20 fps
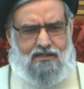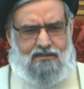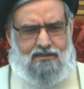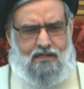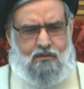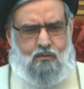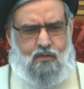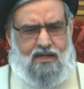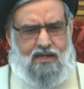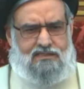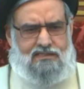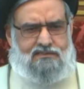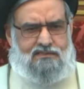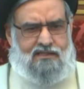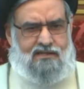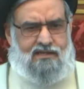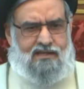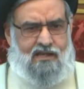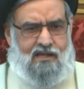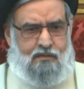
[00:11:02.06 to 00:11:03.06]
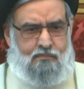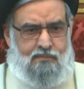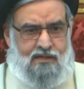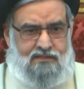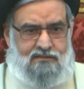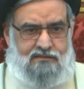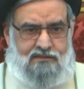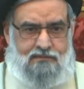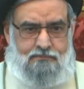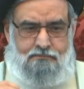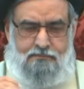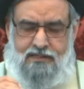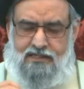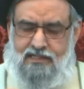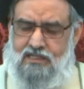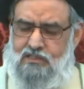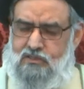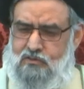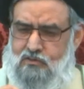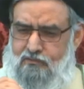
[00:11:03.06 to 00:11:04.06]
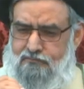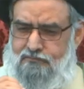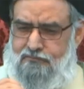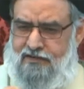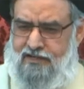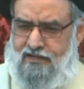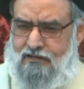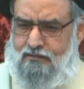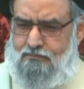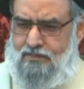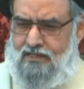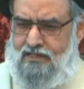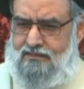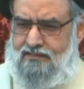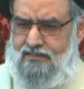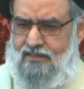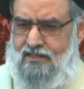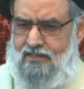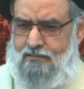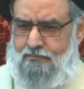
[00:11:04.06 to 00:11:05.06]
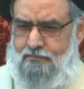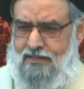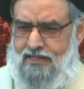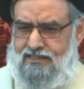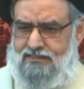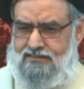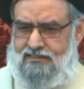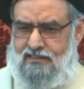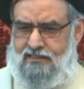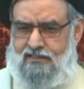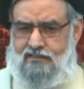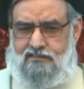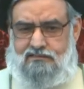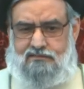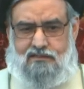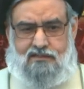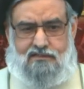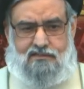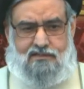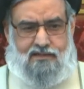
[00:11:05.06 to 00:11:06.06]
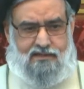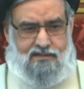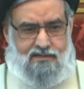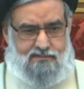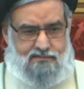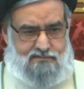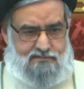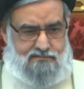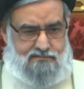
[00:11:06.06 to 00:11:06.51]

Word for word: gave us the ni'mat. The biggest of ni'mat and blessing is hidayat.